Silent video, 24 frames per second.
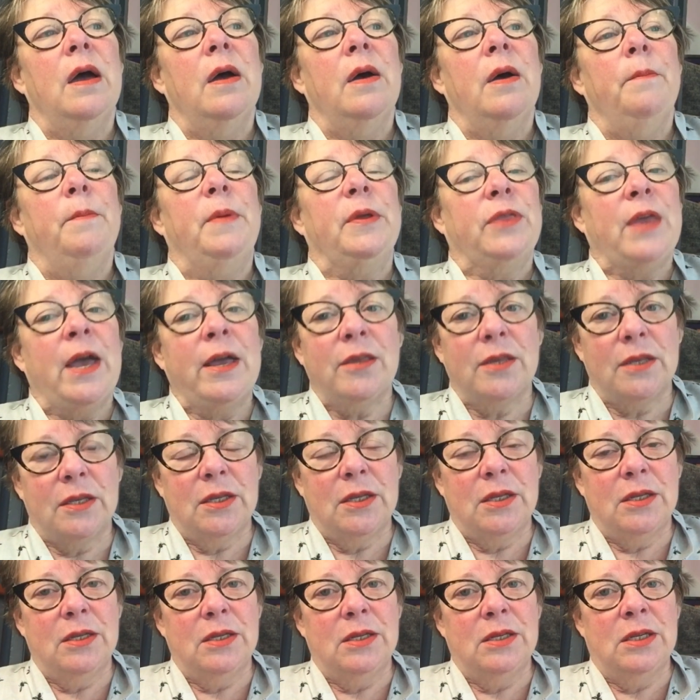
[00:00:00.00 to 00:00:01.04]
But that
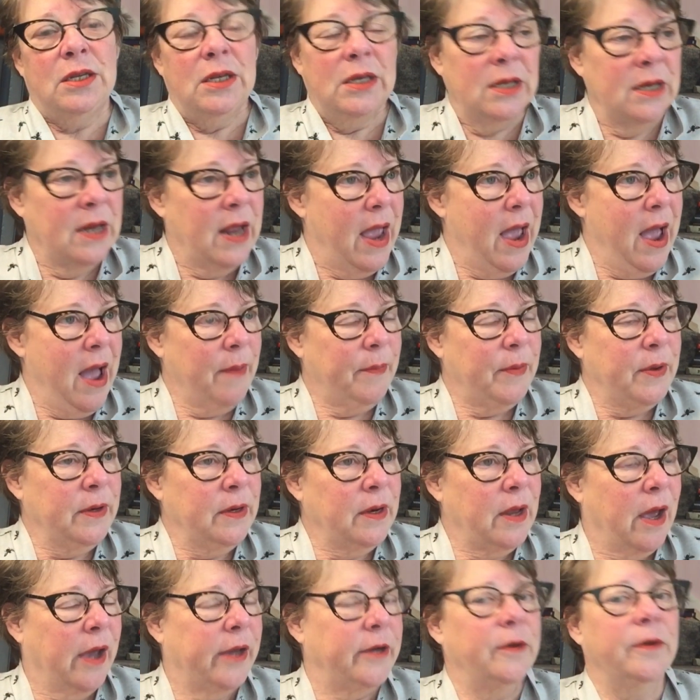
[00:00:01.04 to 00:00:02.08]
didn't
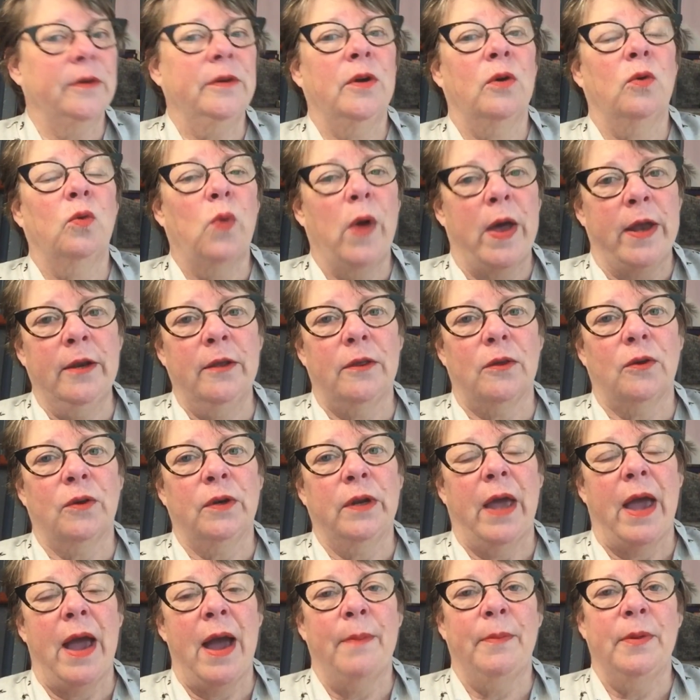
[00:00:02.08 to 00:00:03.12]
happen. I don't know when it's going
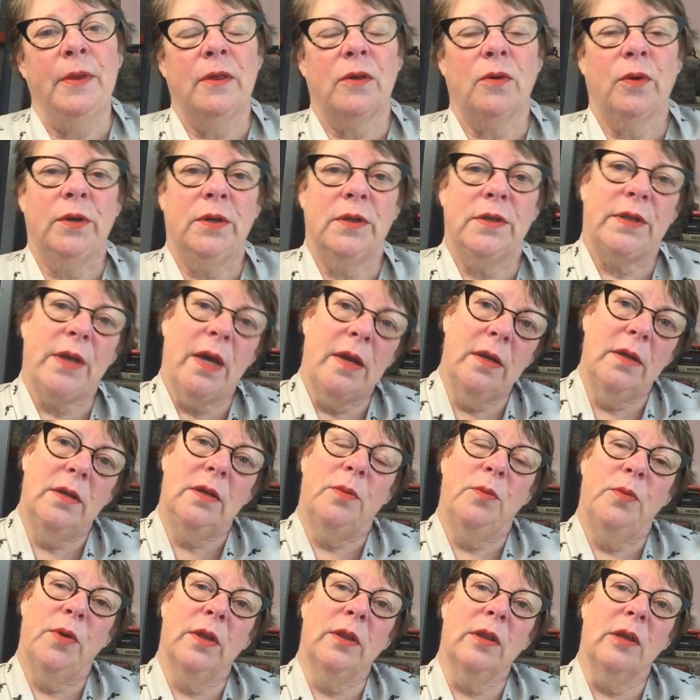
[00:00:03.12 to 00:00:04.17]
to happen, so I decided to
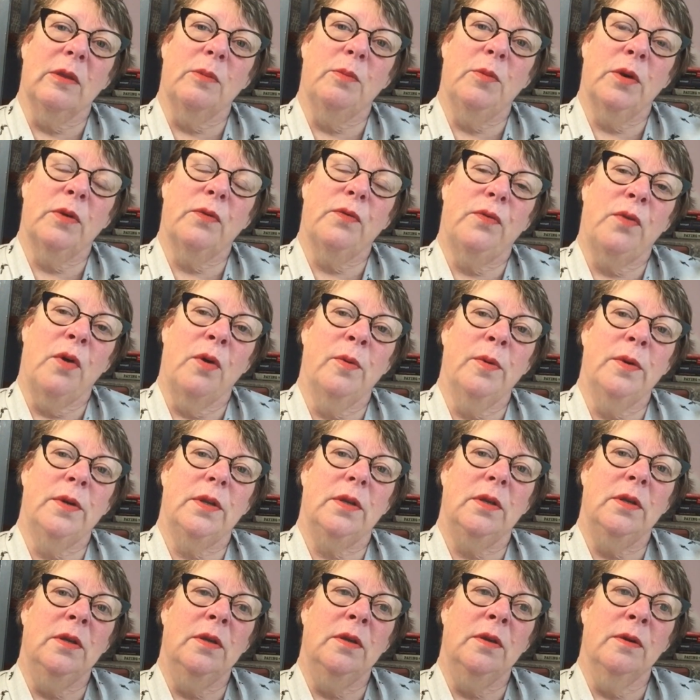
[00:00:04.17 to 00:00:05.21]
bring this book forward
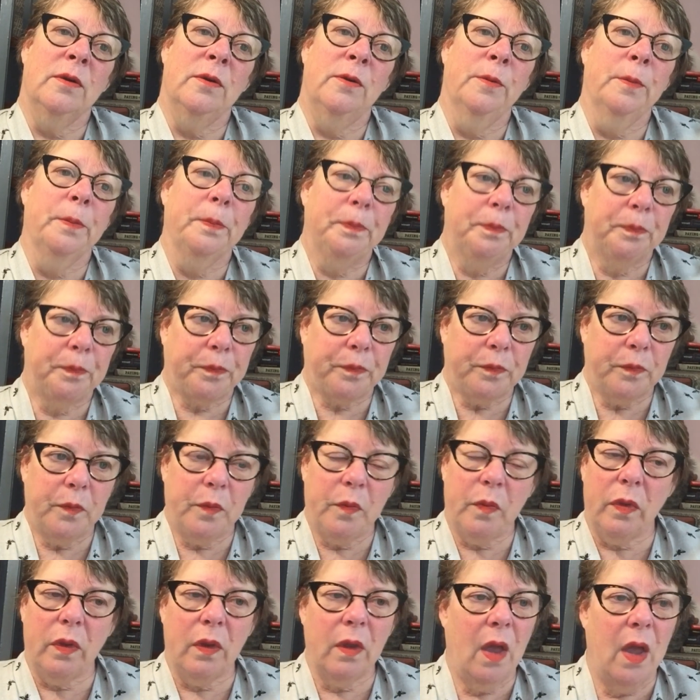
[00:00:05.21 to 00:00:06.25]
to you
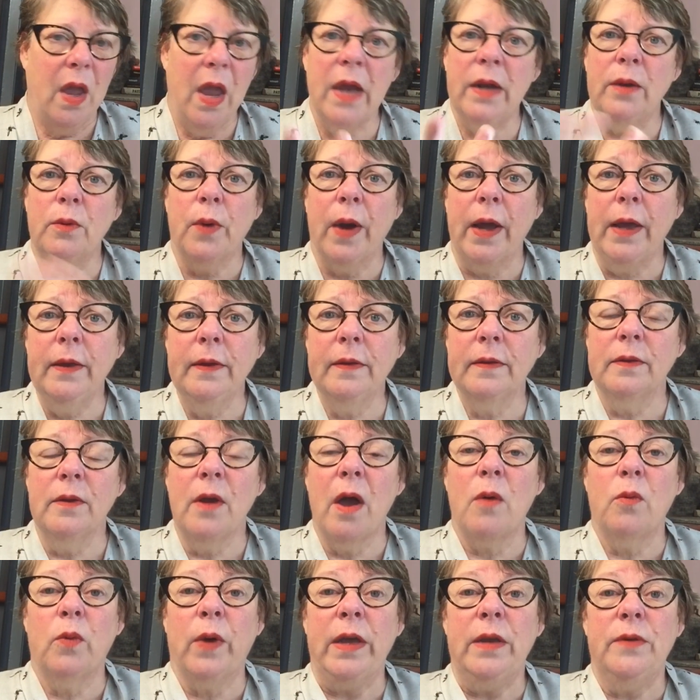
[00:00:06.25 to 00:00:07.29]
anyways,
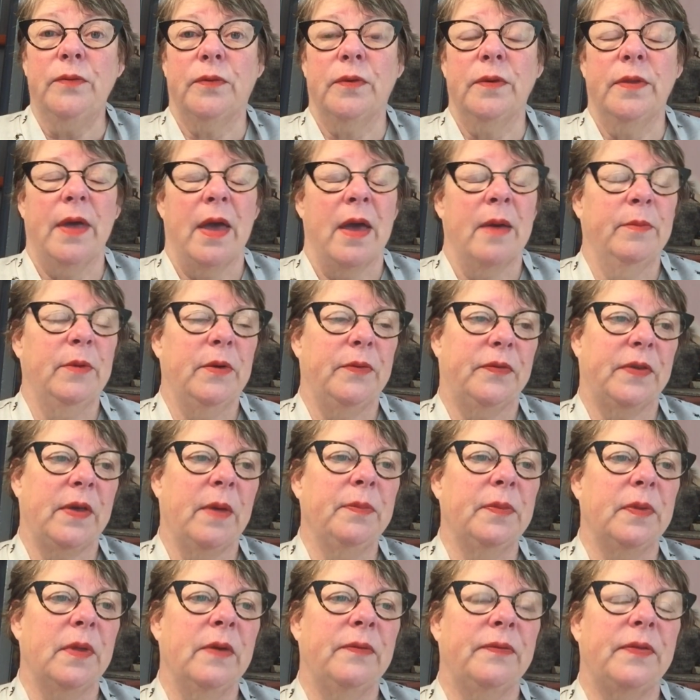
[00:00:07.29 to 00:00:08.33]
not wait for them.
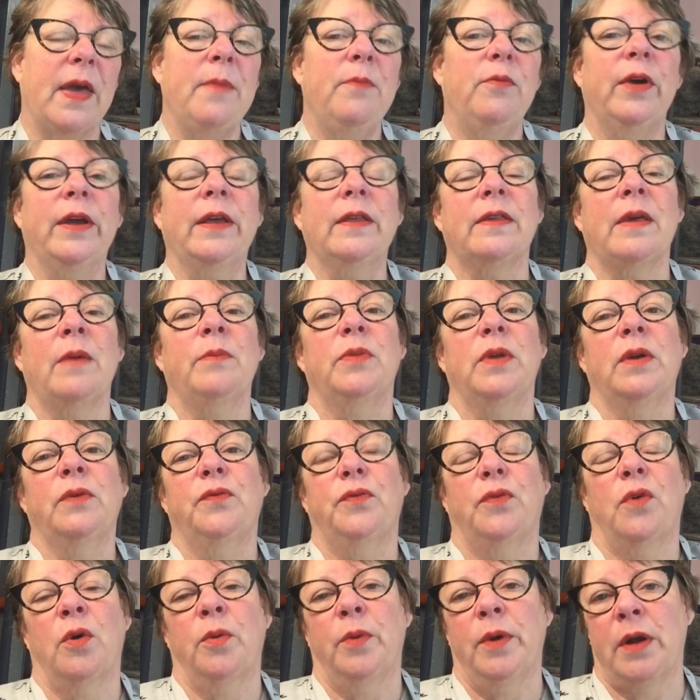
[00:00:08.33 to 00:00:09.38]
If they bring something
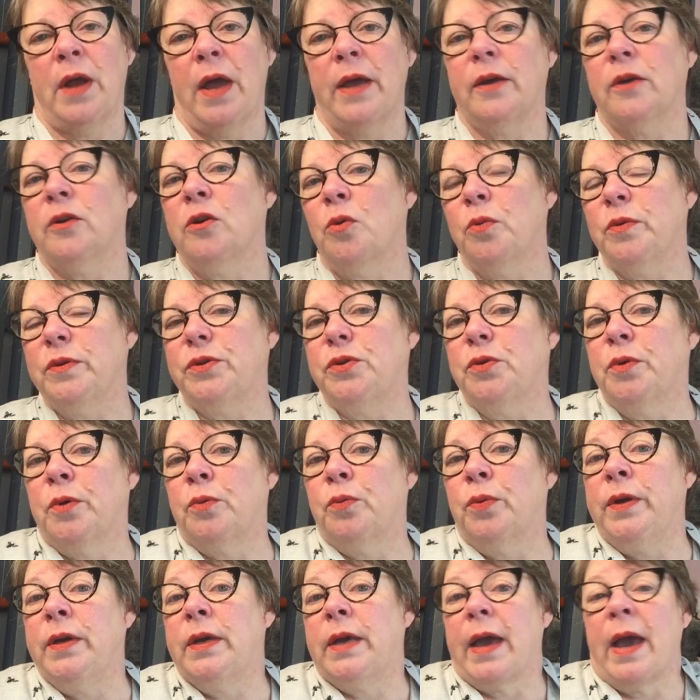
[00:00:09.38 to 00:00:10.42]
forward, I can always do a
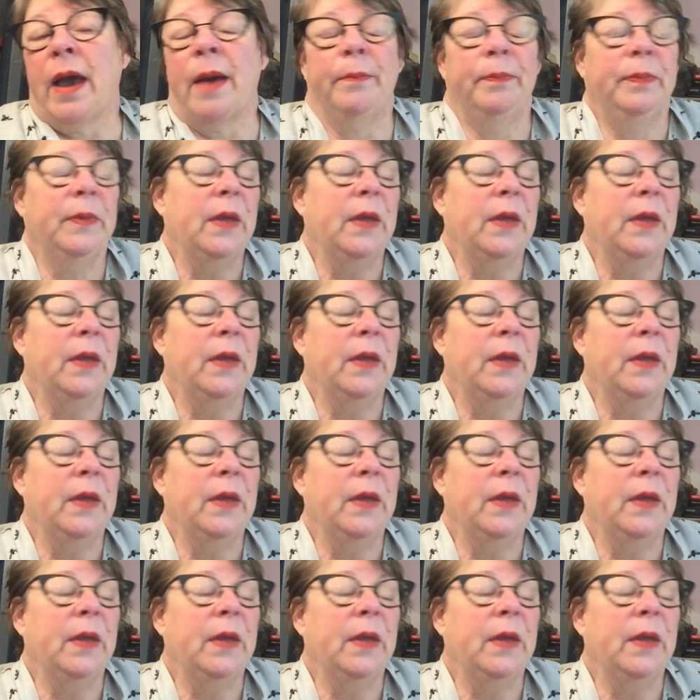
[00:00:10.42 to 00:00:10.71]
recap.